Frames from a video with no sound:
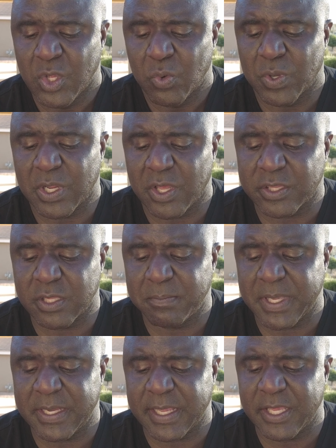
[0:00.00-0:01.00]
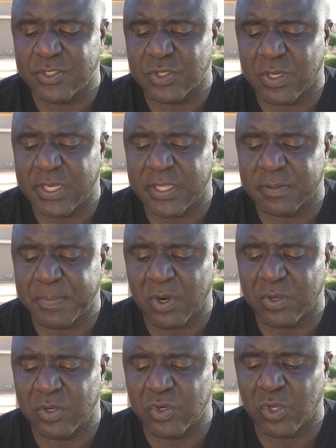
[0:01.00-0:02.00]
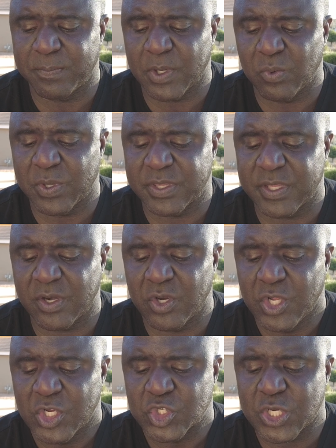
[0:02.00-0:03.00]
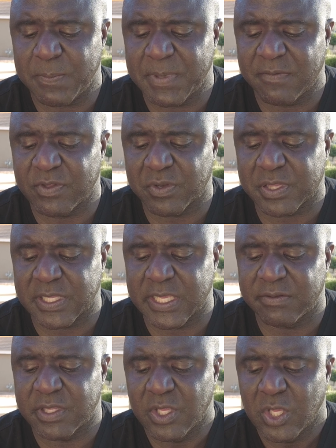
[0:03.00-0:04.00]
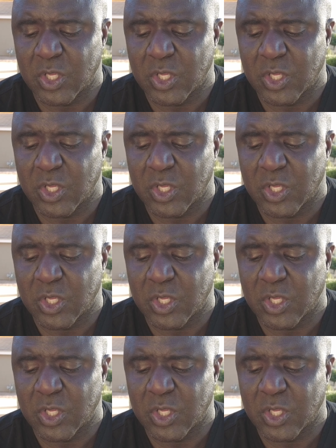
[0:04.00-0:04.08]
What also made Angel and his partner notable was their treatment of their slaves.